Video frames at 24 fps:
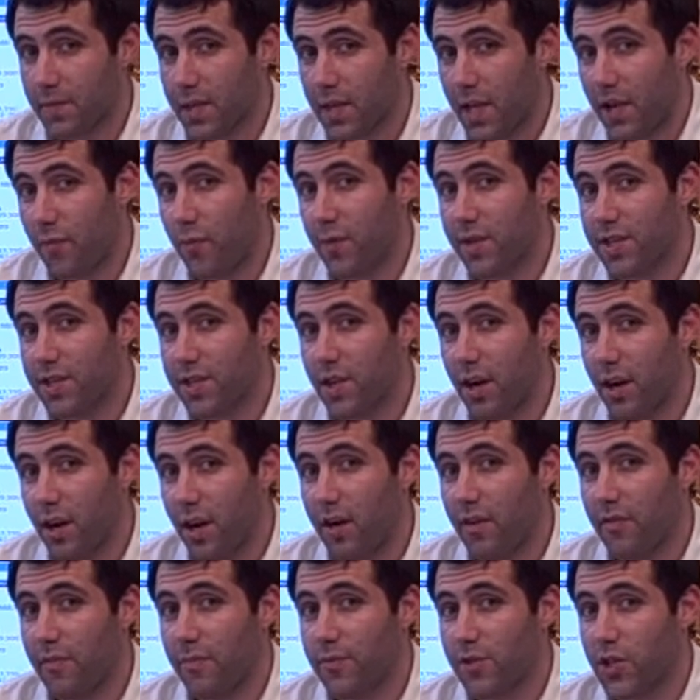If we start
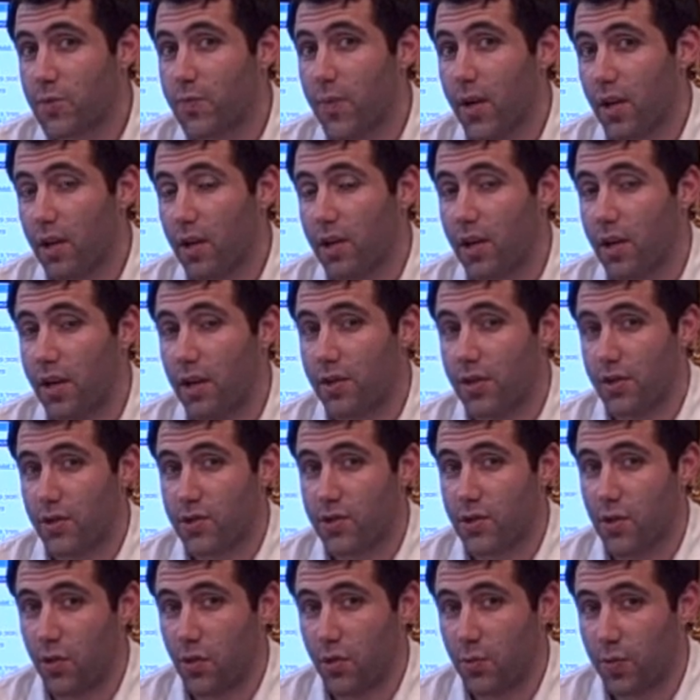off just by looking at the
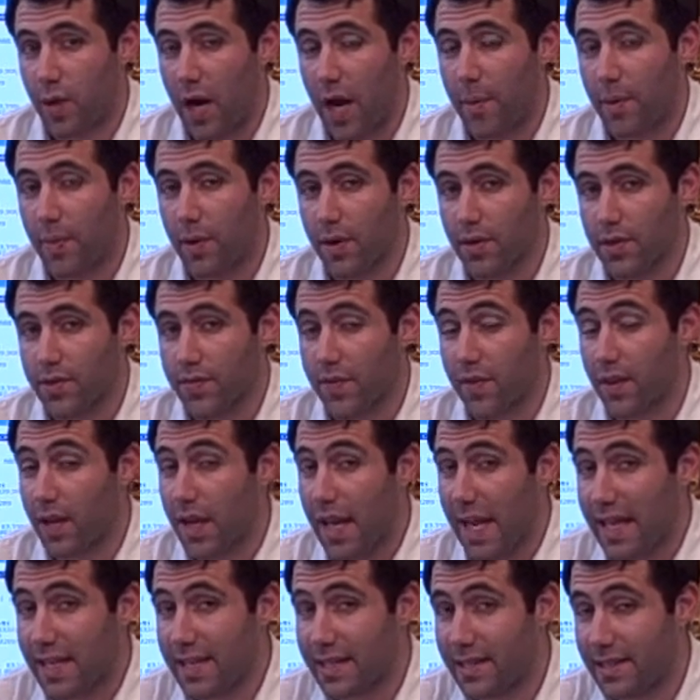sold properties for the
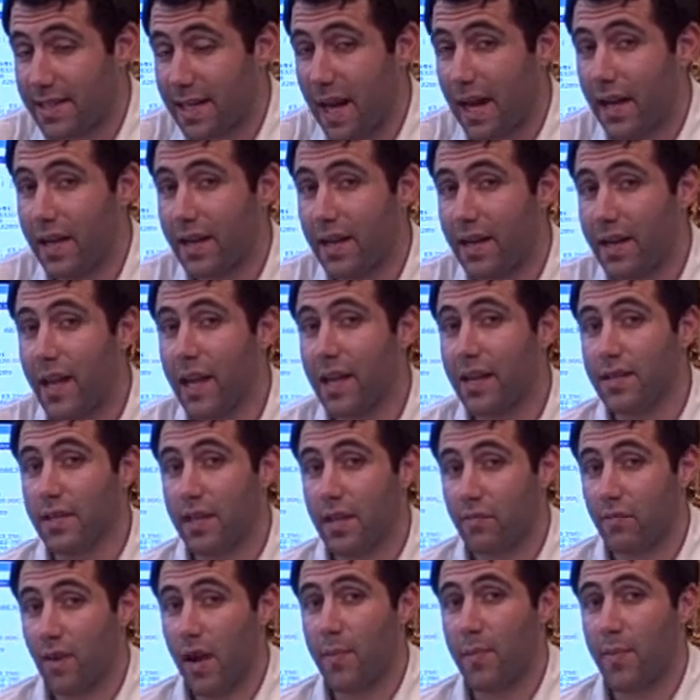last 90 days
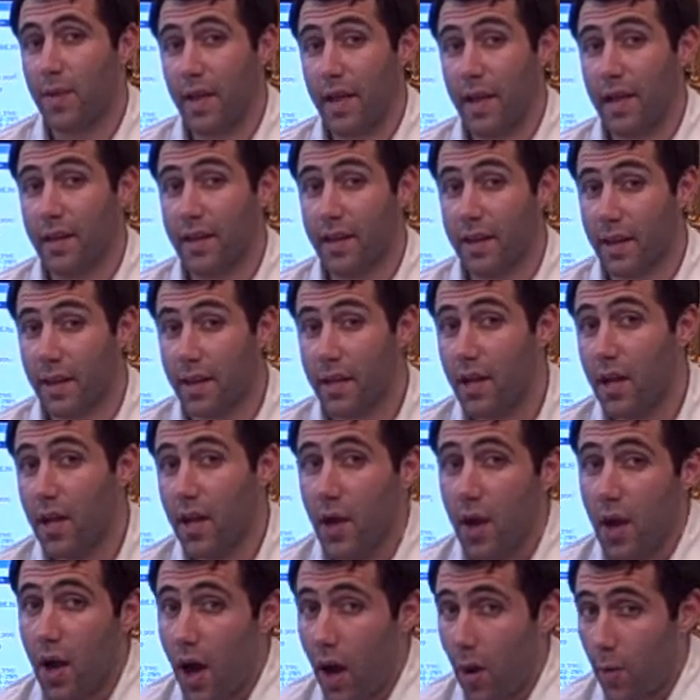in Ripen Landing,
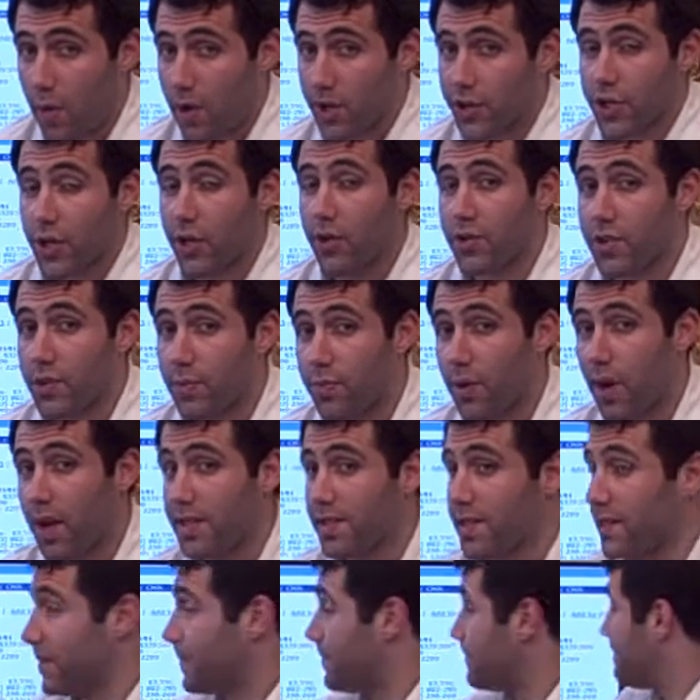I want to show you some
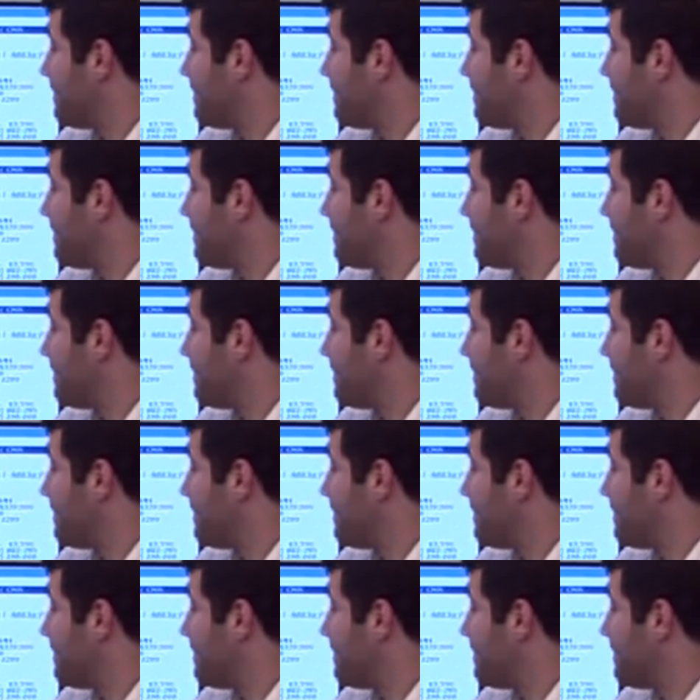pricing.